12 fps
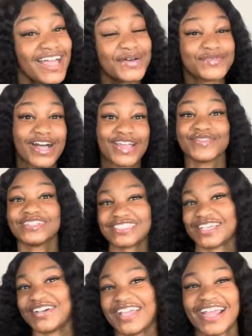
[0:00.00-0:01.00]
My
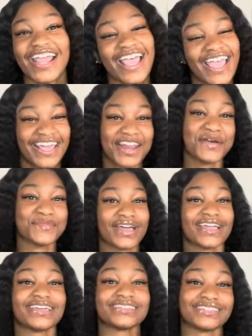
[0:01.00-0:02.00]
Michelle here. And I'm
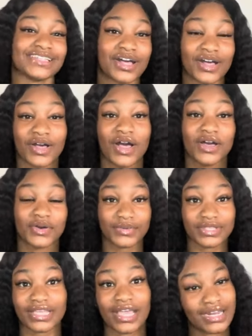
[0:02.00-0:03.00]
back at y'all
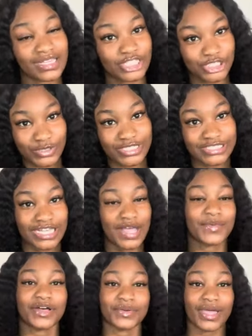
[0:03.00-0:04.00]
with another story
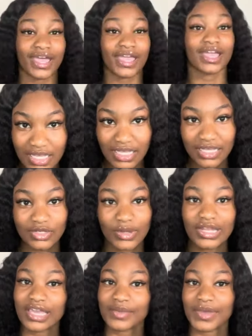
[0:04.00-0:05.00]
time, okay? Do I
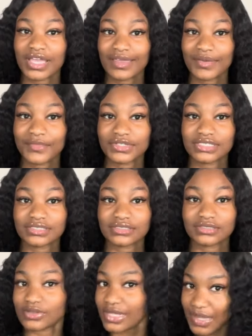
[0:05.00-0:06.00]
like
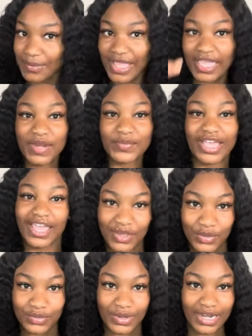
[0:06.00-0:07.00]
my camera
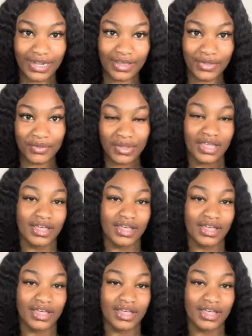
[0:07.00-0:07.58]
angle right now?